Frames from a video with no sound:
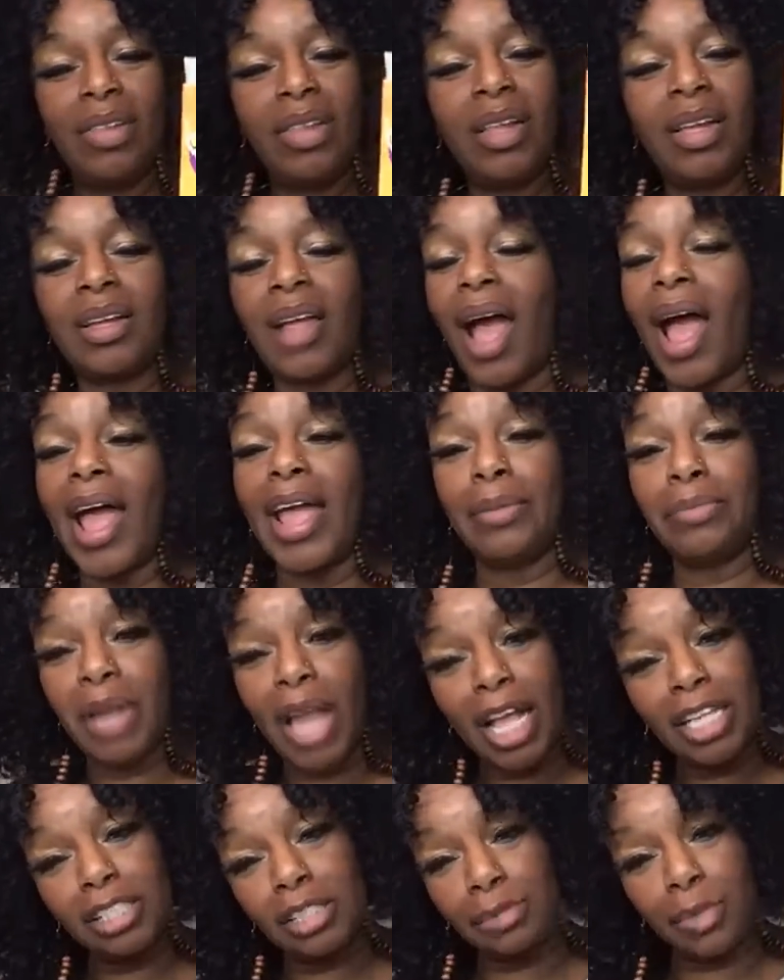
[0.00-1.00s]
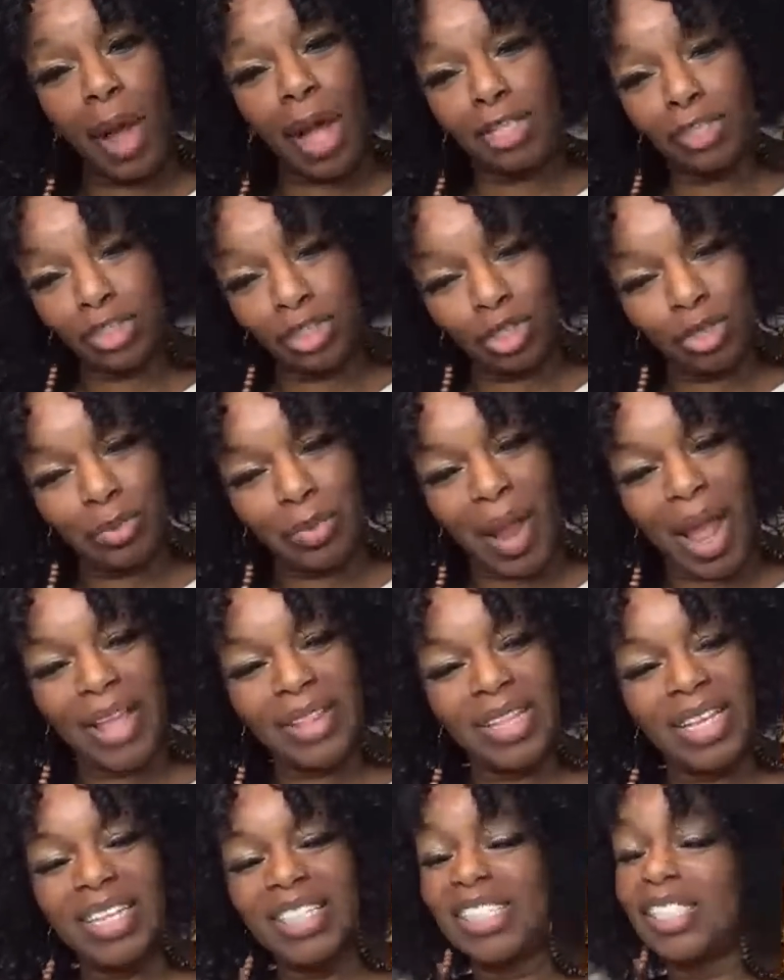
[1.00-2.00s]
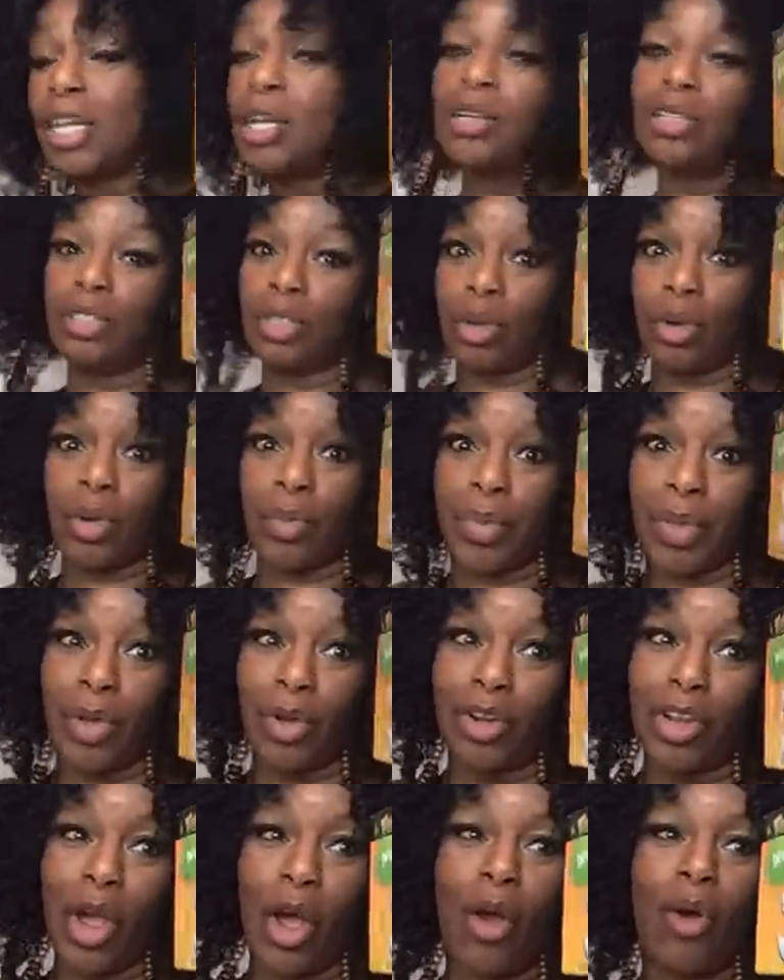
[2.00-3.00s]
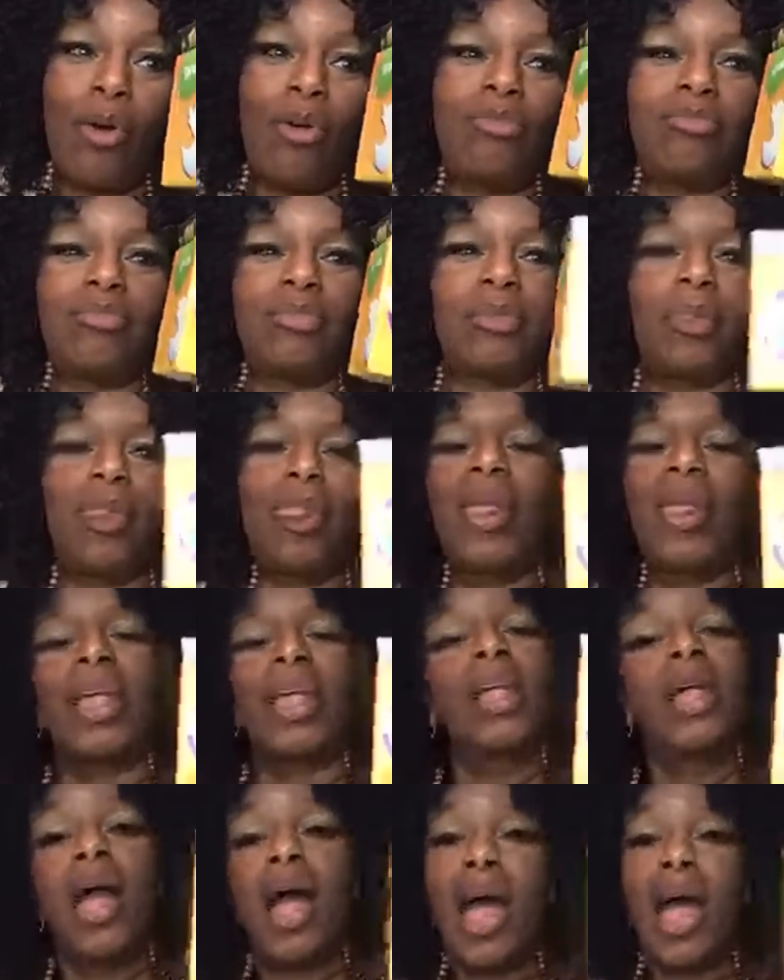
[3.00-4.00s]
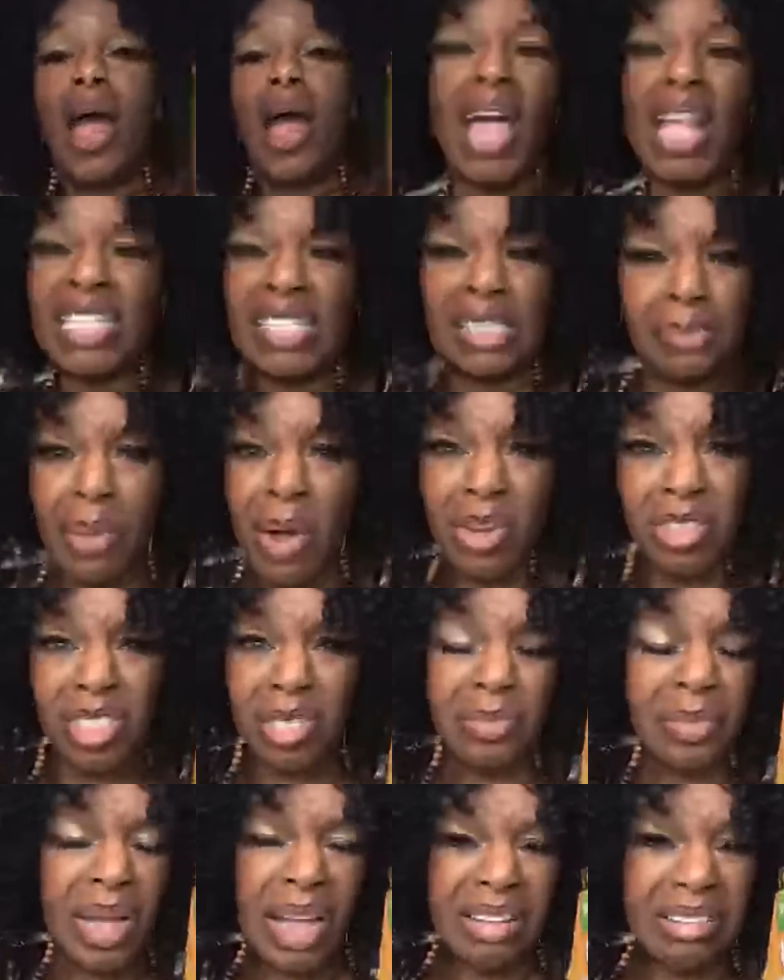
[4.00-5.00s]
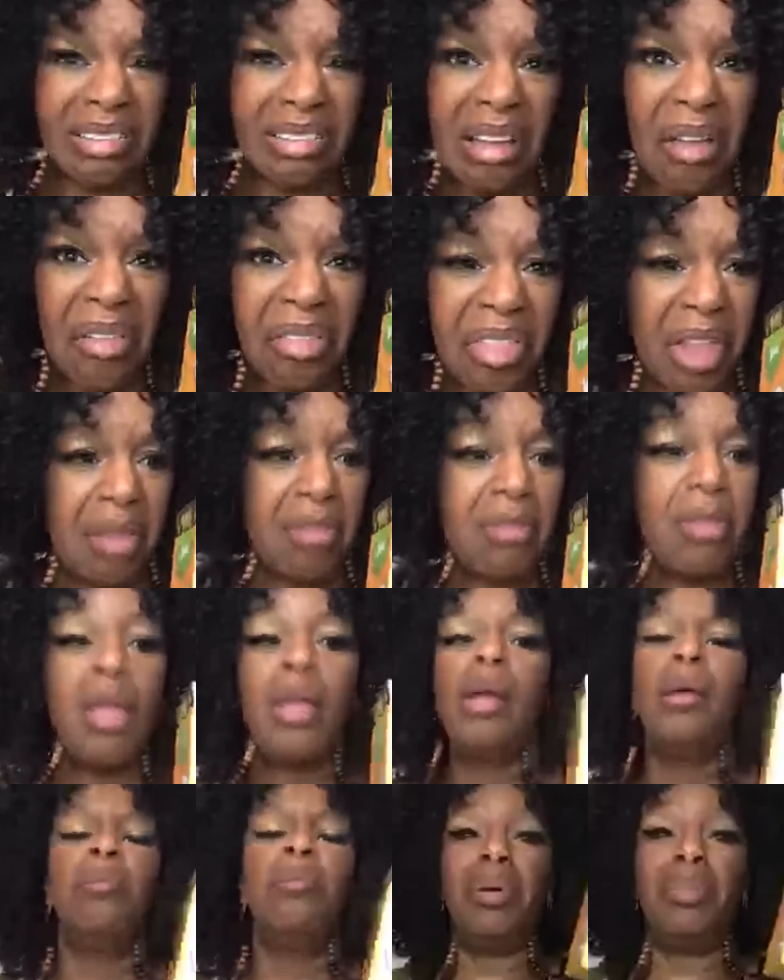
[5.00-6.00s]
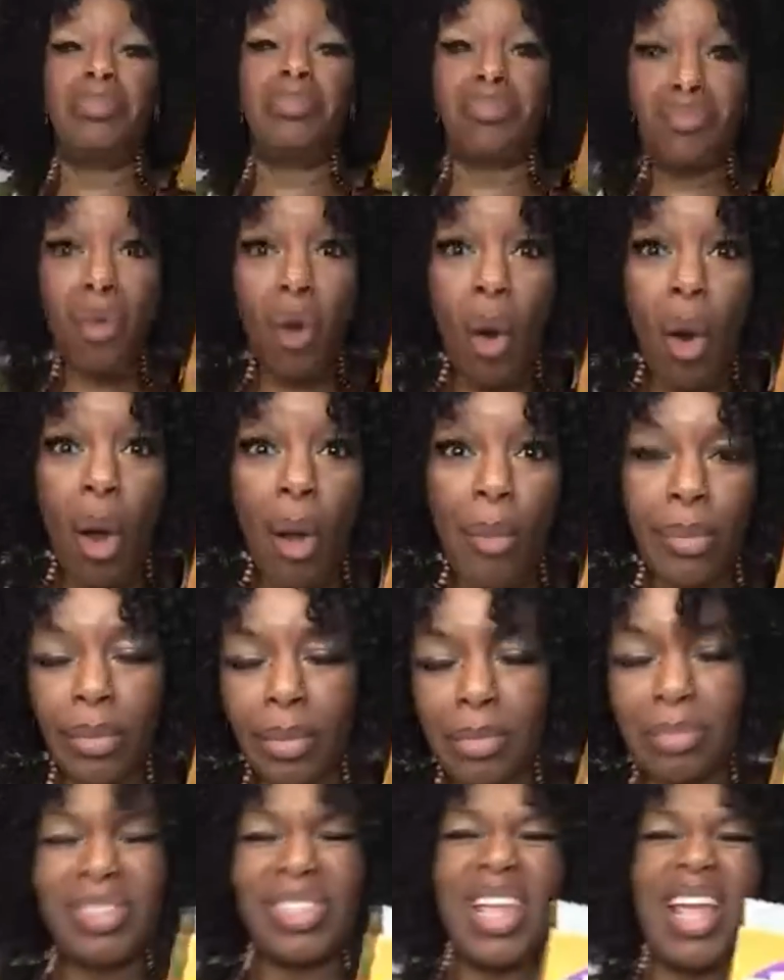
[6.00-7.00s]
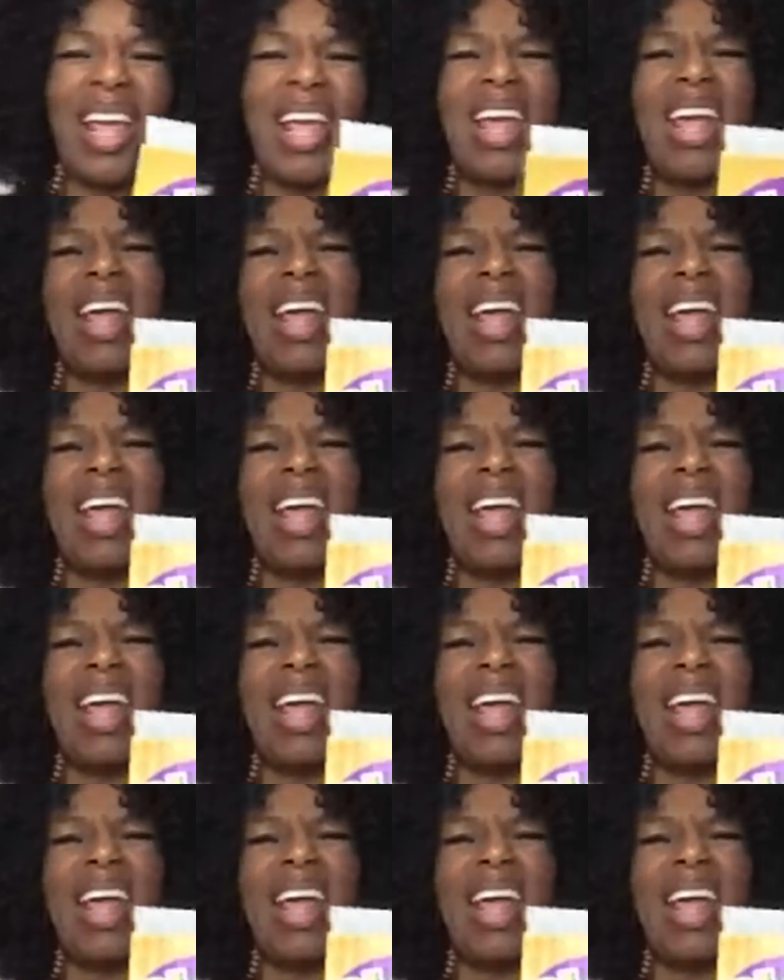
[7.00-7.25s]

look, I am not sponsored by this. So to be on your own. I'm not sponsored by nothing but problems.